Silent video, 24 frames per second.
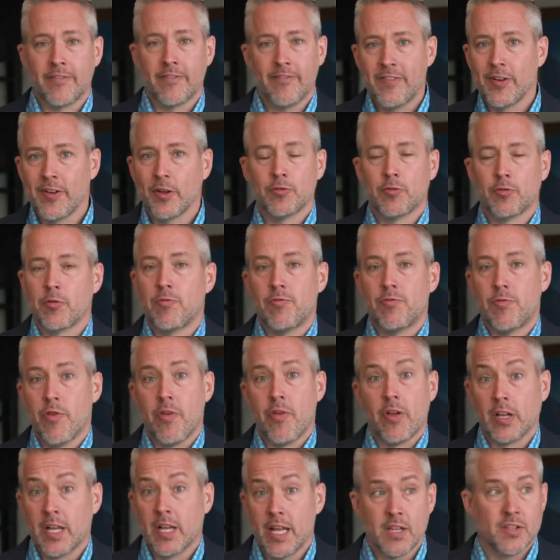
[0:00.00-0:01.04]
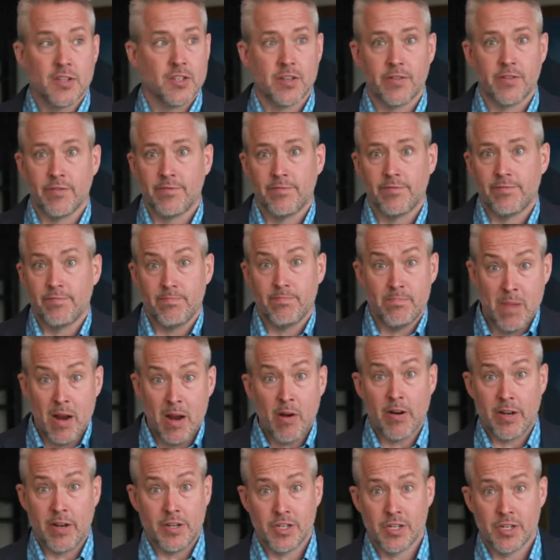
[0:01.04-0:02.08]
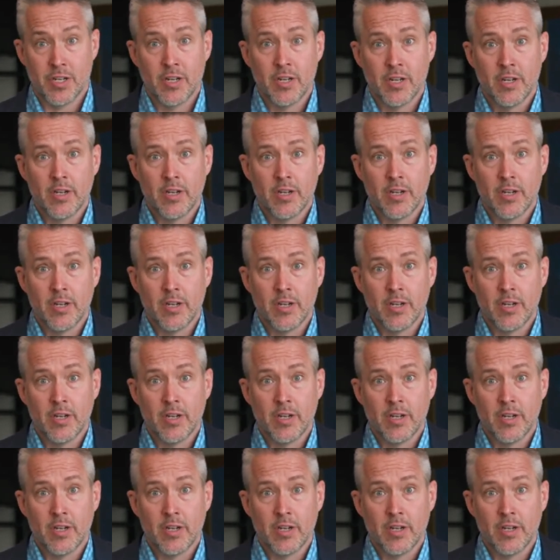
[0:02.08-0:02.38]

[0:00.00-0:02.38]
filtered through the lens of marriage.